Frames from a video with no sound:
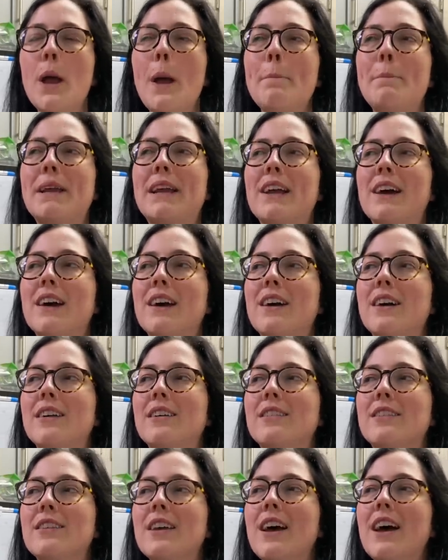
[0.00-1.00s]

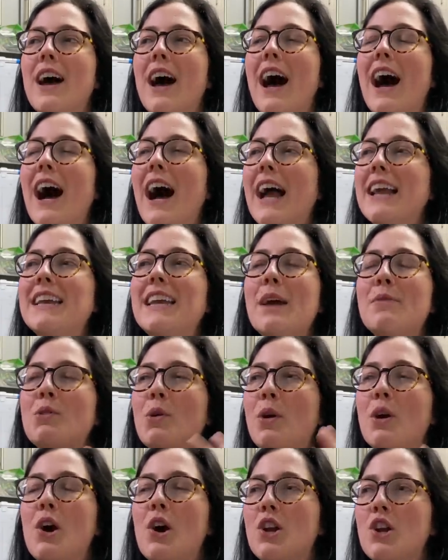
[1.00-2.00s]
because I kept
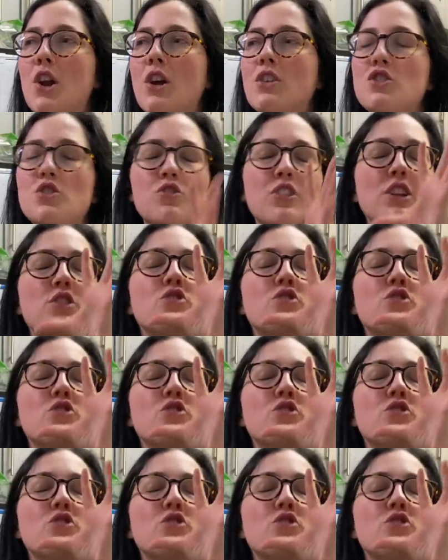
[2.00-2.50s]
going on and on. She was like,